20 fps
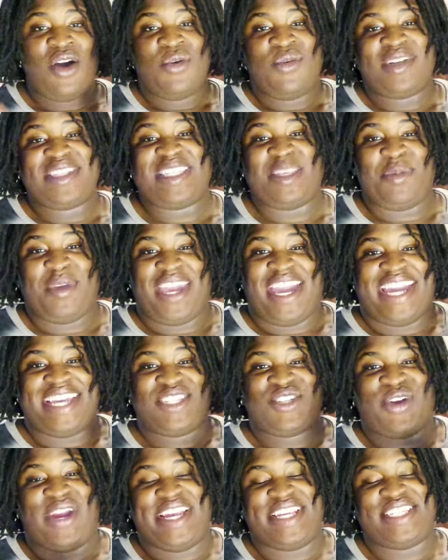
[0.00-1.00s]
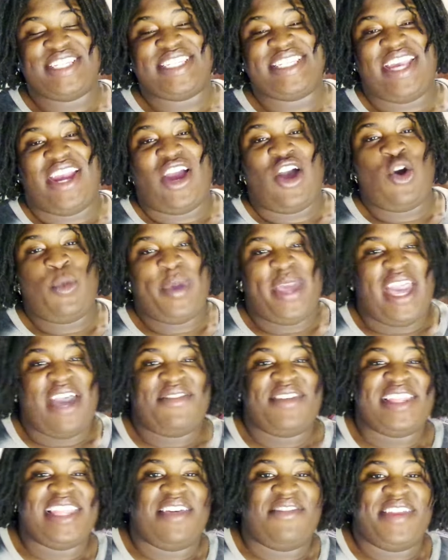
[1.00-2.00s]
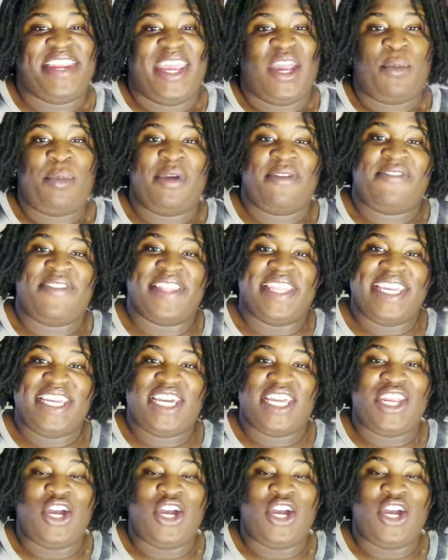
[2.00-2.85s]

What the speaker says: What's up, you guys? Creations here. I hope you're having a lovely day. I hope you're feeling good.